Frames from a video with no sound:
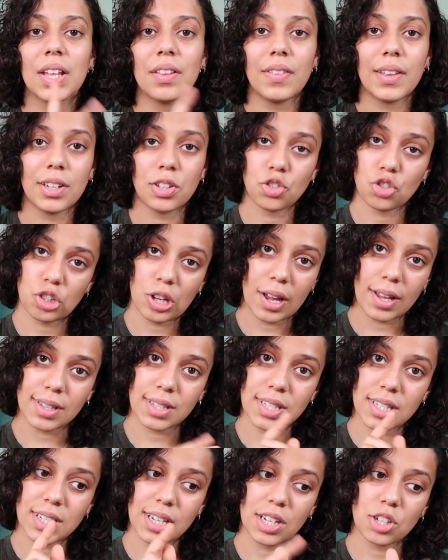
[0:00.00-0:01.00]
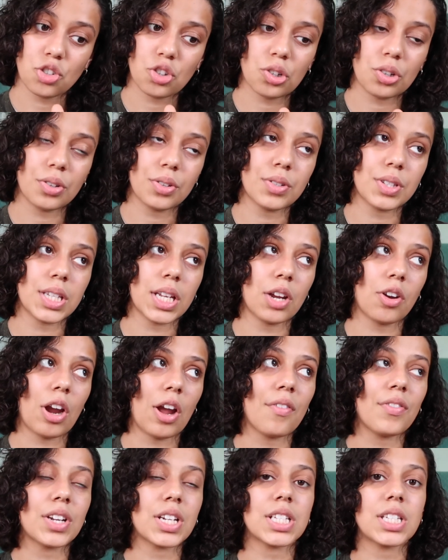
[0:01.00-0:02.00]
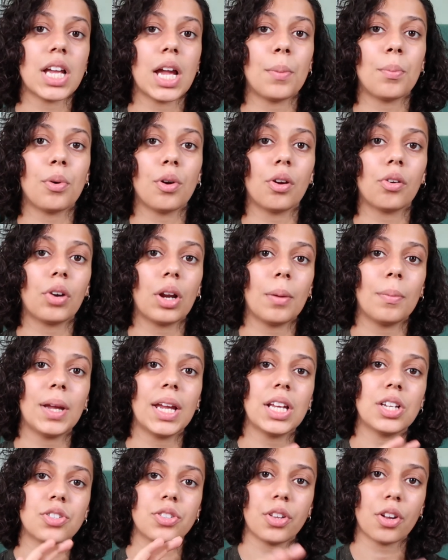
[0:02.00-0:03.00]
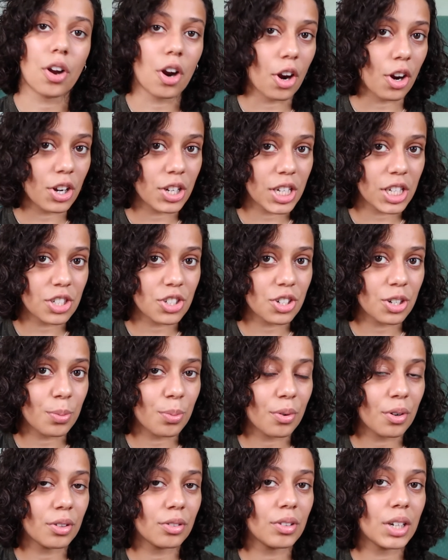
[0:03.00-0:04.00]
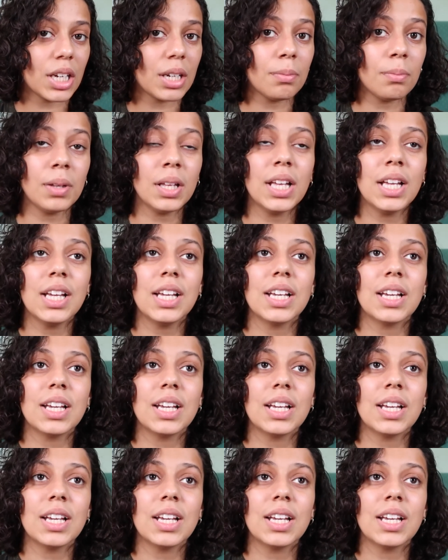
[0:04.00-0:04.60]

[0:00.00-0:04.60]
They just introduced a graphic design program into their architecture program,